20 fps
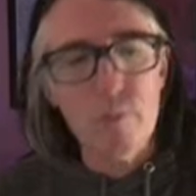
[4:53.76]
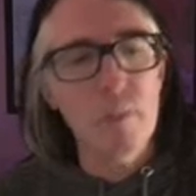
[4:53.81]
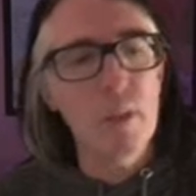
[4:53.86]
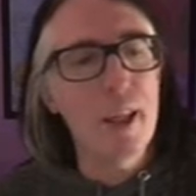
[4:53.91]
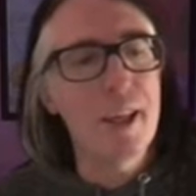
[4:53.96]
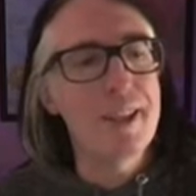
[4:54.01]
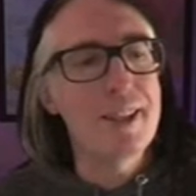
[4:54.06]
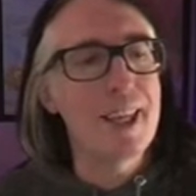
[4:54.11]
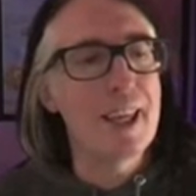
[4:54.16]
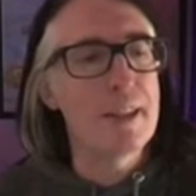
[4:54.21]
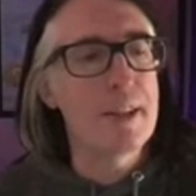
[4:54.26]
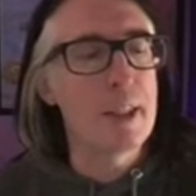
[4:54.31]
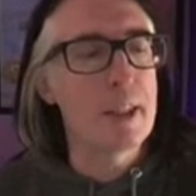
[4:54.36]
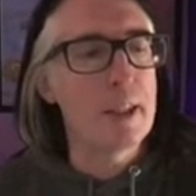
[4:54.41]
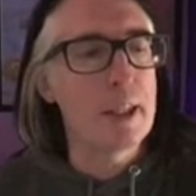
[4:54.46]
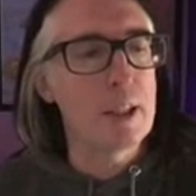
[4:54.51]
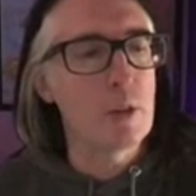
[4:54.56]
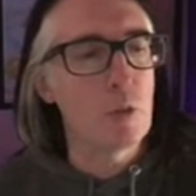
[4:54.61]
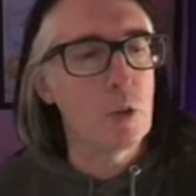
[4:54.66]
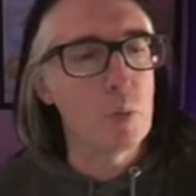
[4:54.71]
It says that
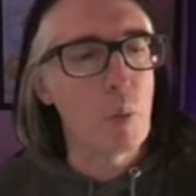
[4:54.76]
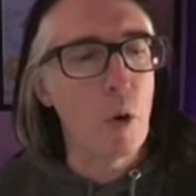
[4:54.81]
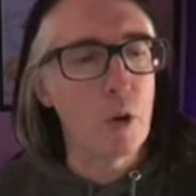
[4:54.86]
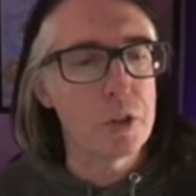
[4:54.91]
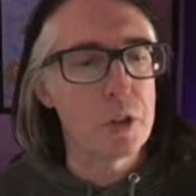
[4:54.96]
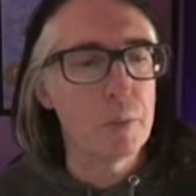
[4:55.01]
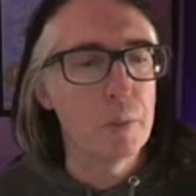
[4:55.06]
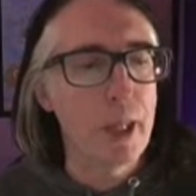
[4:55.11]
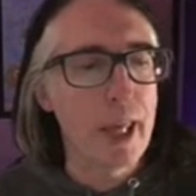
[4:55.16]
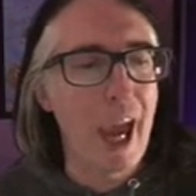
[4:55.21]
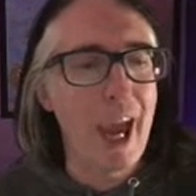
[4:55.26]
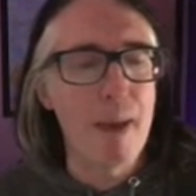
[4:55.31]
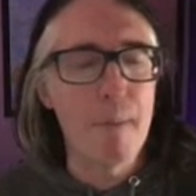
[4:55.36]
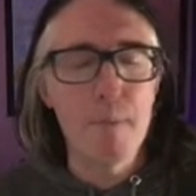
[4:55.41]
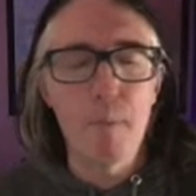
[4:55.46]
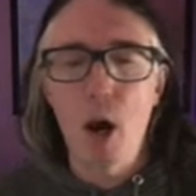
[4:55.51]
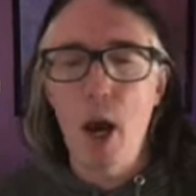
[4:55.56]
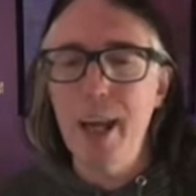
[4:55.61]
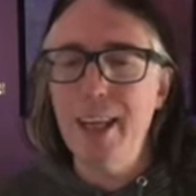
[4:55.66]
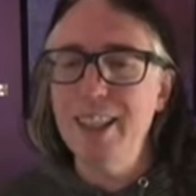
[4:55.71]
this was possibly a
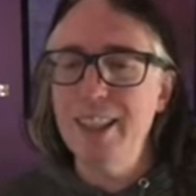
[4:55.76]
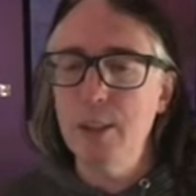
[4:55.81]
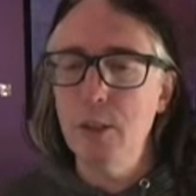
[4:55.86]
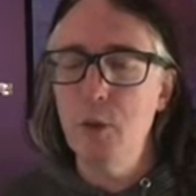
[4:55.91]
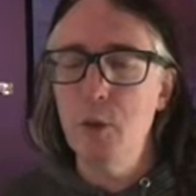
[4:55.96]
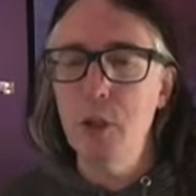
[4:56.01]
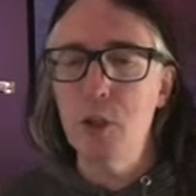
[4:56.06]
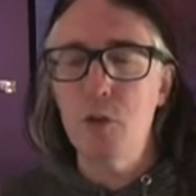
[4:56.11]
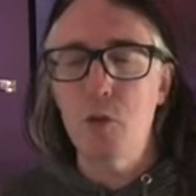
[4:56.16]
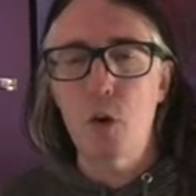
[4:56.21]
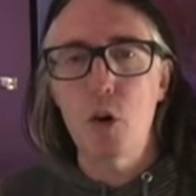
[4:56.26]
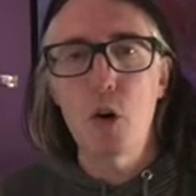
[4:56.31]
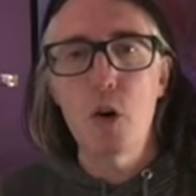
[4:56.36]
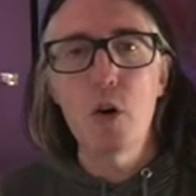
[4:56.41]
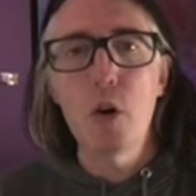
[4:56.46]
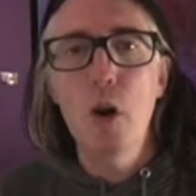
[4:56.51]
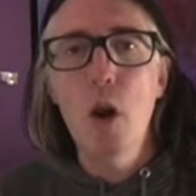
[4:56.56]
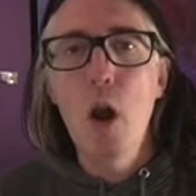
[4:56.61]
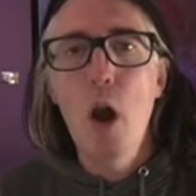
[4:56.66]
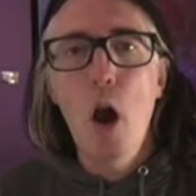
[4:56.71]
mine-clearing
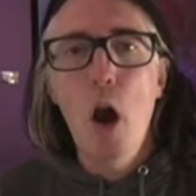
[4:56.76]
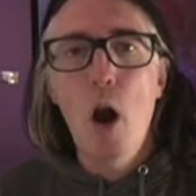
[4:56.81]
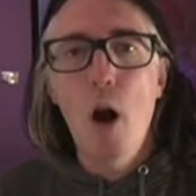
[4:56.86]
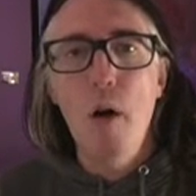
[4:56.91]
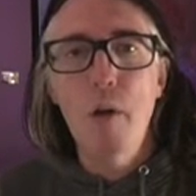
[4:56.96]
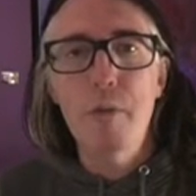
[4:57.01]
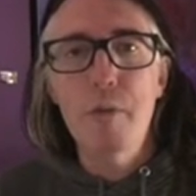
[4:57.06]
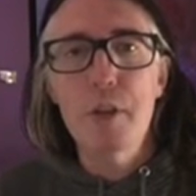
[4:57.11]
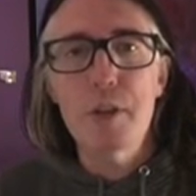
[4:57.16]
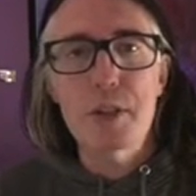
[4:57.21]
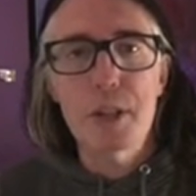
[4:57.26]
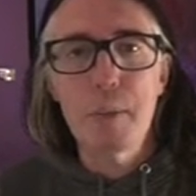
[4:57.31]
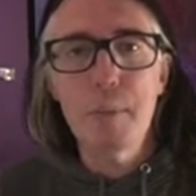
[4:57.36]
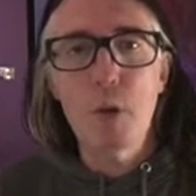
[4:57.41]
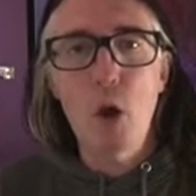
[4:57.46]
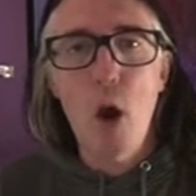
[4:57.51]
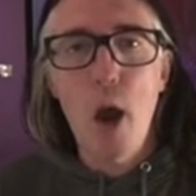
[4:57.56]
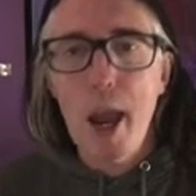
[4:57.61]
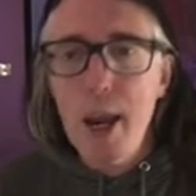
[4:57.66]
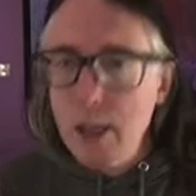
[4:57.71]
drone of some
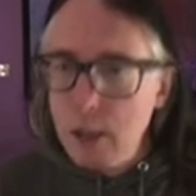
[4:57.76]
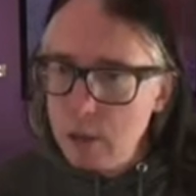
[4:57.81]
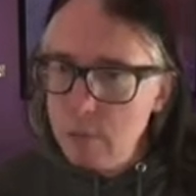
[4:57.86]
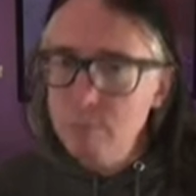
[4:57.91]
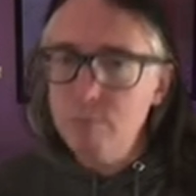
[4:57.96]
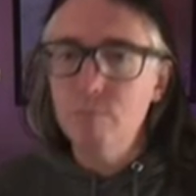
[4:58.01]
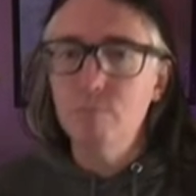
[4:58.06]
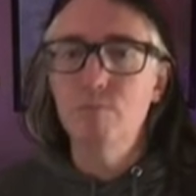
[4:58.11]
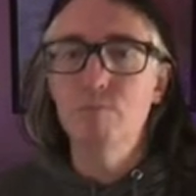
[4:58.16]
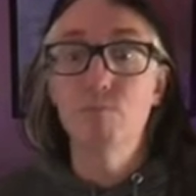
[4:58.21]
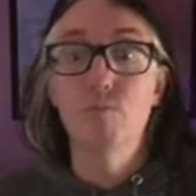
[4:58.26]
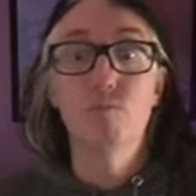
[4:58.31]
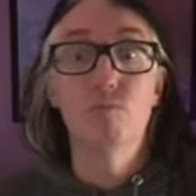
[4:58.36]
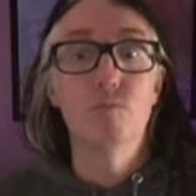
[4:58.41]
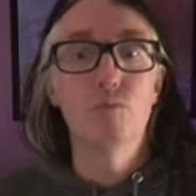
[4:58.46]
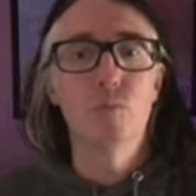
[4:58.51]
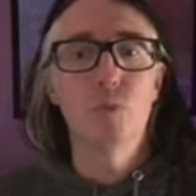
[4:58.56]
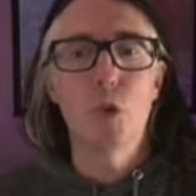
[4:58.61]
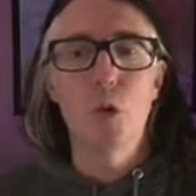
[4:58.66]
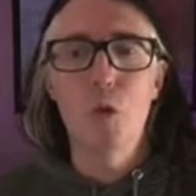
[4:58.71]
kind.
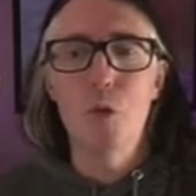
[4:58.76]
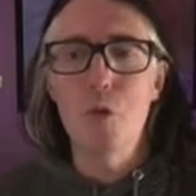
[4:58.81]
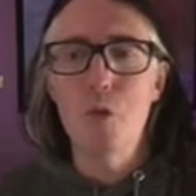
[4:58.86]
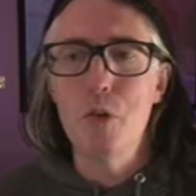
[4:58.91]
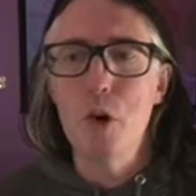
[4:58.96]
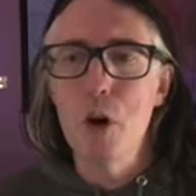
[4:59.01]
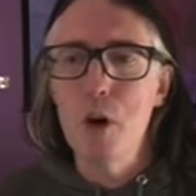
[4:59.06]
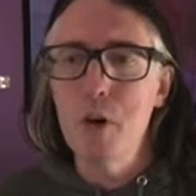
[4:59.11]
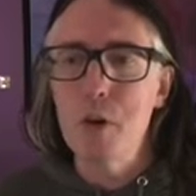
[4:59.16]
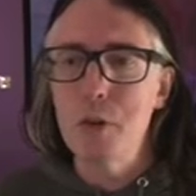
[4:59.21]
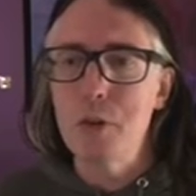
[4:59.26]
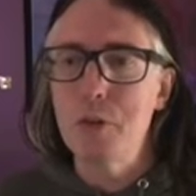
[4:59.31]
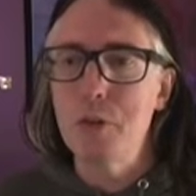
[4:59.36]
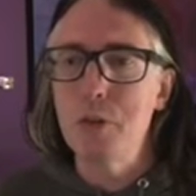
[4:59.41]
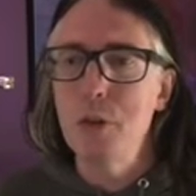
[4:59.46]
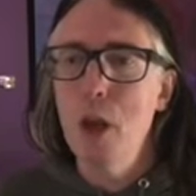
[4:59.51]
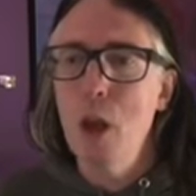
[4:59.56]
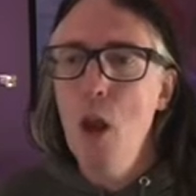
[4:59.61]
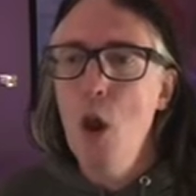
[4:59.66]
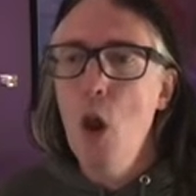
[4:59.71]
Who knows?
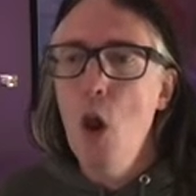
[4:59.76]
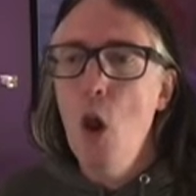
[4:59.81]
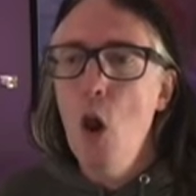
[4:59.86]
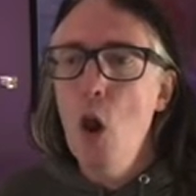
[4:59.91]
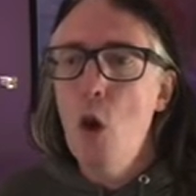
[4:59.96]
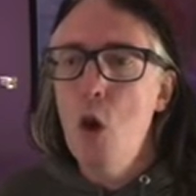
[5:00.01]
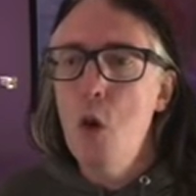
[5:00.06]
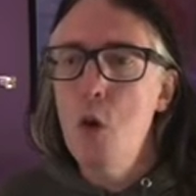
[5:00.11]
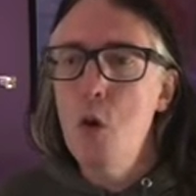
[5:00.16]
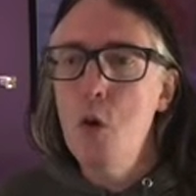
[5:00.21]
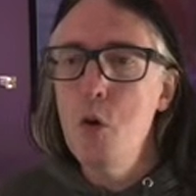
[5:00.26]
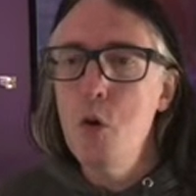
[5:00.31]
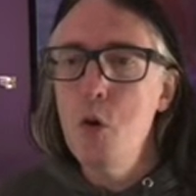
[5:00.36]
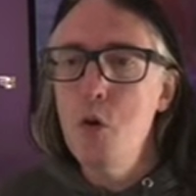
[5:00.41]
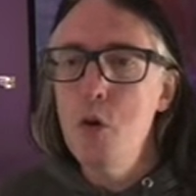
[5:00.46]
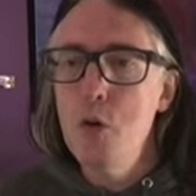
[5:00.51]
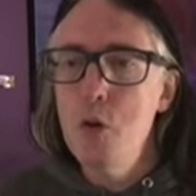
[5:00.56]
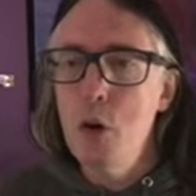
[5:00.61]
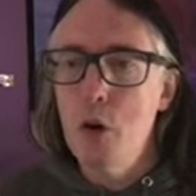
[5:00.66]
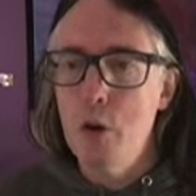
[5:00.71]
Who
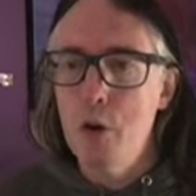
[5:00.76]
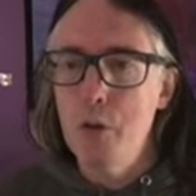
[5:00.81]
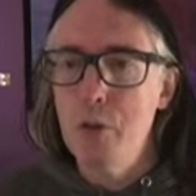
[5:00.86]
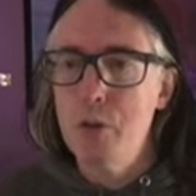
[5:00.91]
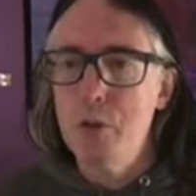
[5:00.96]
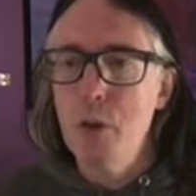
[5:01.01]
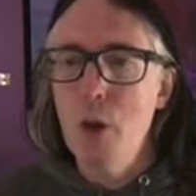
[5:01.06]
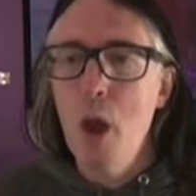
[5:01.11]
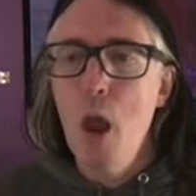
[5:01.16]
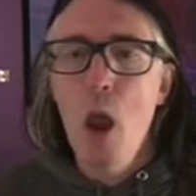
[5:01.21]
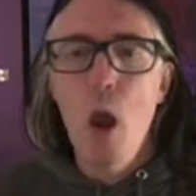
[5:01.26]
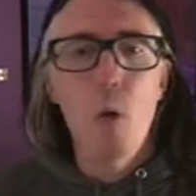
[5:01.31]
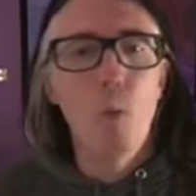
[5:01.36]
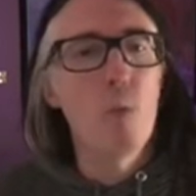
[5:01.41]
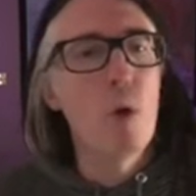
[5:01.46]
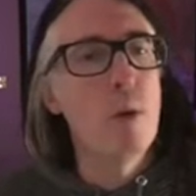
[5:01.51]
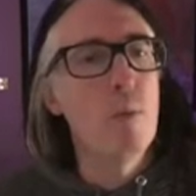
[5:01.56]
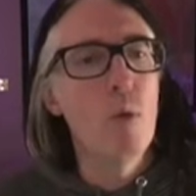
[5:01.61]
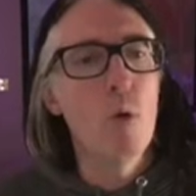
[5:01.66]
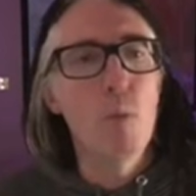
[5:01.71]
knows?
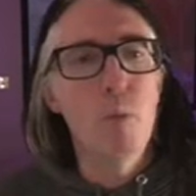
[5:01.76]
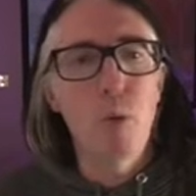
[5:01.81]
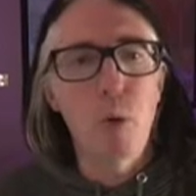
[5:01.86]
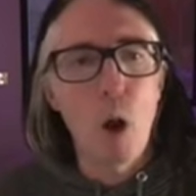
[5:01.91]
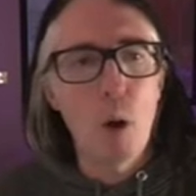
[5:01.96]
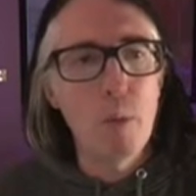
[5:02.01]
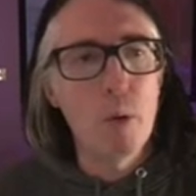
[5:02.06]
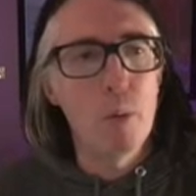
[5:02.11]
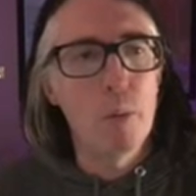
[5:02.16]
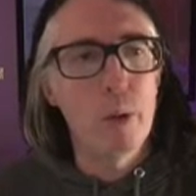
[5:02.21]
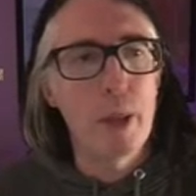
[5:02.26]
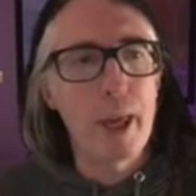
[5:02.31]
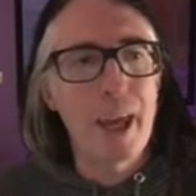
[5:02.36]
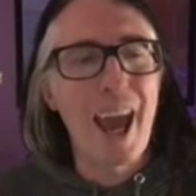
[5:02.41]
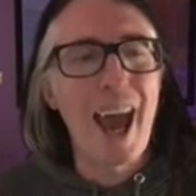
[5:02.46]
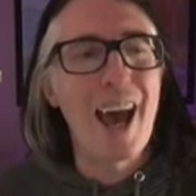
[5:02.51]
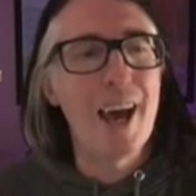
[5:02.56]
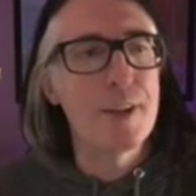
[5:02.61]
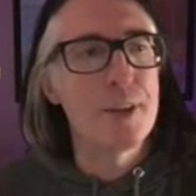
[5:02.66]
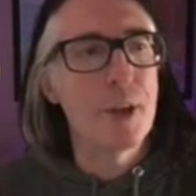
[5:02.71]
We will probably,
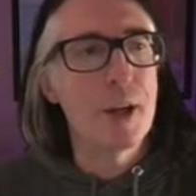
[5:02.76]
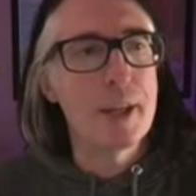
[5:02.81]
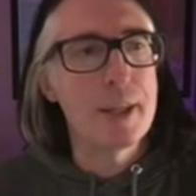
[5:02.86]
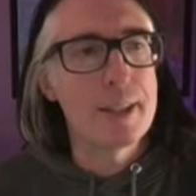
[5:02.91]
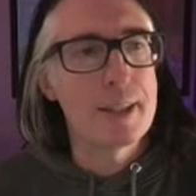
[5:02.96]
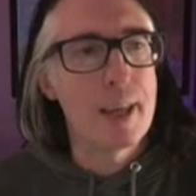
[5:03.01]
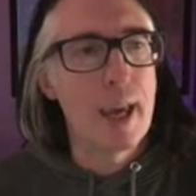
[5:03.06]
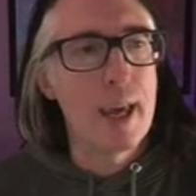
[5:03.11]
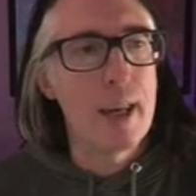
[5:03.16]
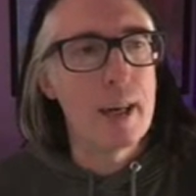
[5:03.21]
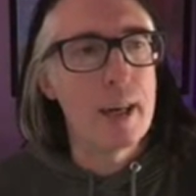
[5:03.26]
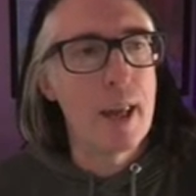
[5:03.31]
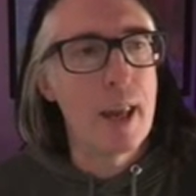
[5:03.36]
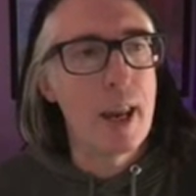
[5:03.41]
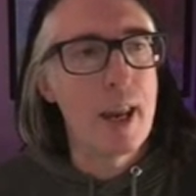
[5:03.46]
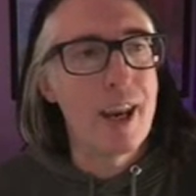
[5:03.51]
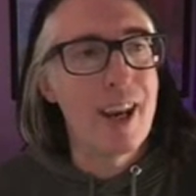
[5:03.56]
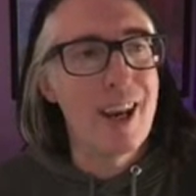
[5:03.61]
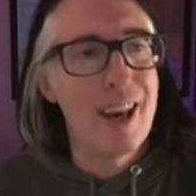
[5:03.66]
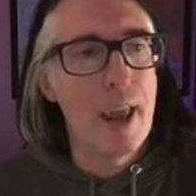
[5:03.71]
as I said,
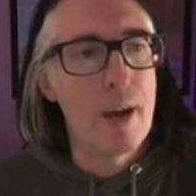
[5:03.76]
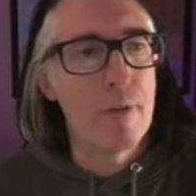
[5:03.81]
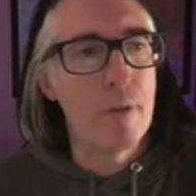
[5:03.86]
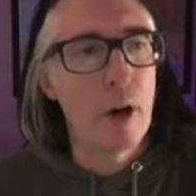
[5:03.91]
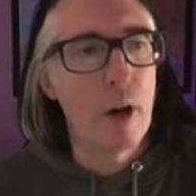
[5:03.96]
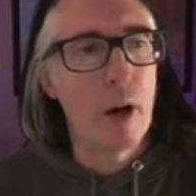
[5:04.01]
never